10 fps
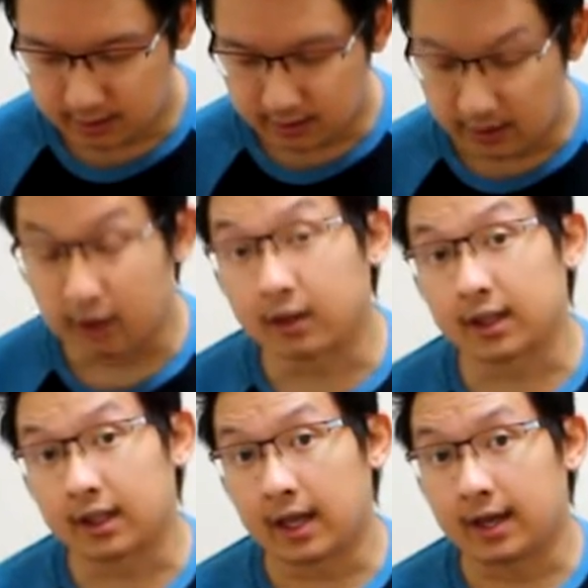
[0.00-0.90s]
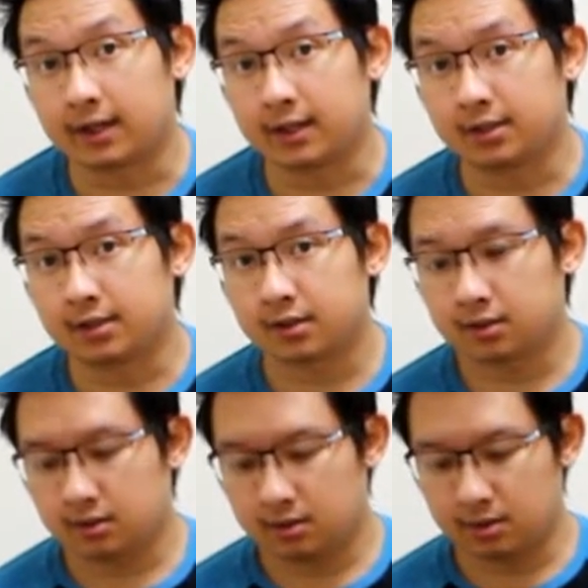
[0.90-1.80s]
They look a lot
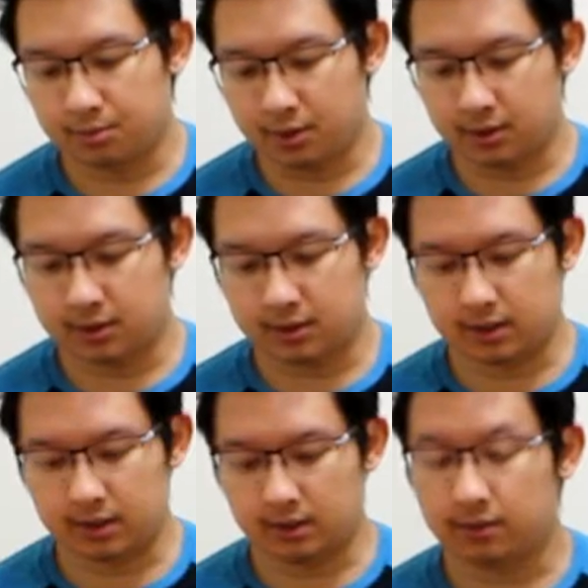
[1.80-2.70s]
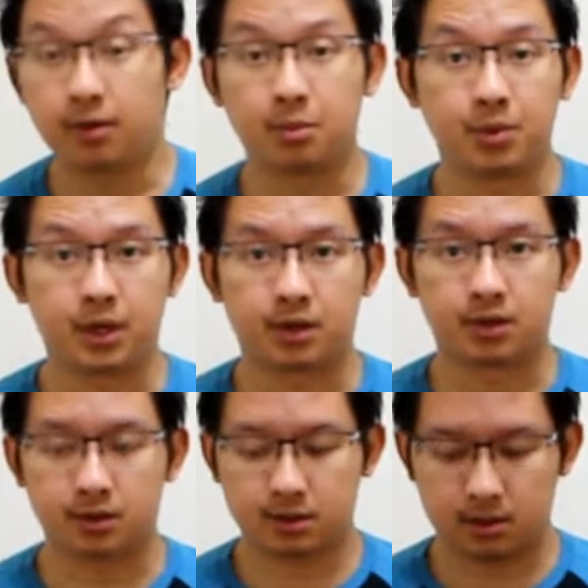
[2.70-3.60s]
nicer in person than from the
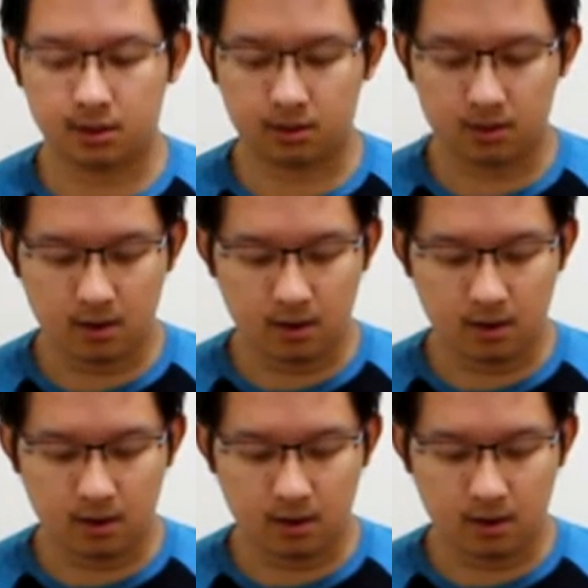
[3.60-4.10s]
pictures, so